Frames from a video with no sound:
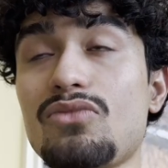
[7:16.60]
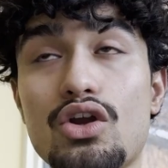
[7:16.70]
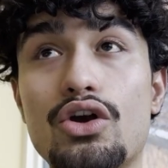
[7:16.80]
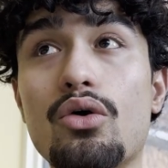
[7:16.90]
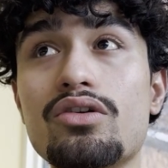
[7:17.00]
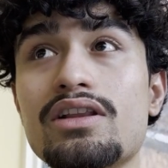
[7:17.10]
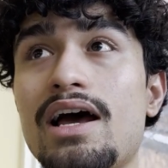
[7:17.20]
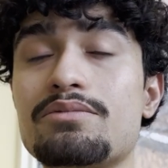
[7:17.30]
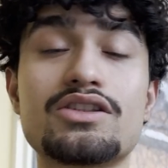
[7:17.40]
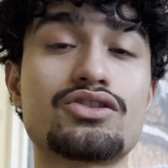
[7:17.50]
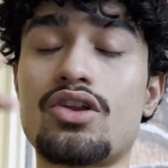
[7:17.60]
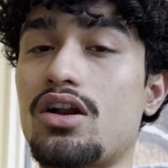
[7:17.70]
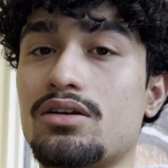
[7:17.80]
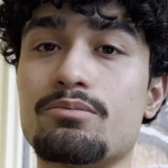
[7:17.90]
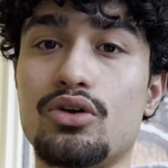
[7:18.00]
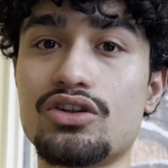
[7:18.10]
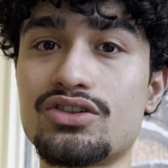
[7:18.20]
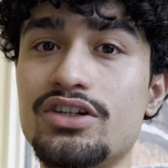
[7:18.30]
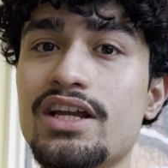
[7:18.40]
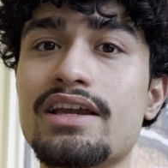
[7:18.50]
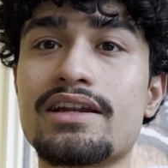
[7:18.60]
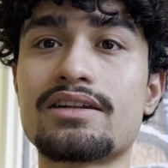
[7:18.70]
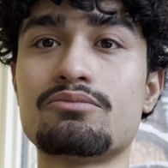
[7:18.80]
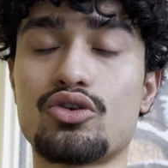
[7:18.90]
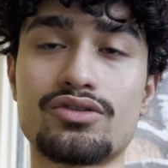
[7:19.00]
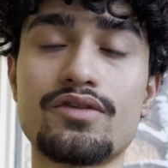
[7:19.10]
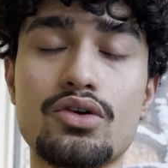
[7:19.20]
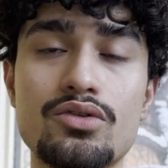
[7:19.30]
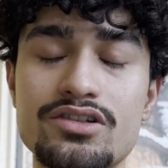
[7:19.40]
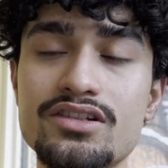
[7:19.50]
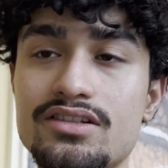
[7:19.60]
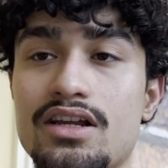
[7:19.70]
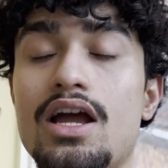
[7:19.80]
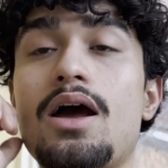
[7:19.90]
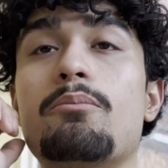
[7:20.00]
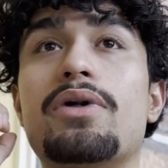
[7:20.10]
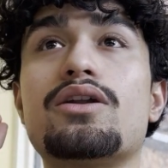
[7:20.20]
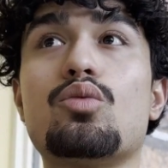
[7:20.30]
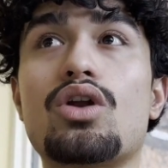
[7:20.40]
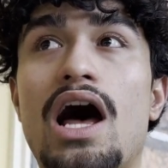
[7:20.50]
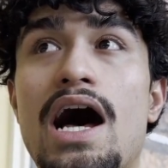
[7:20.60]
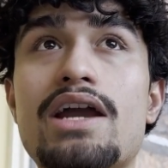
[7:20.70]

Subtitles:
go to labs. It's not compulsory in most of the courses, but what I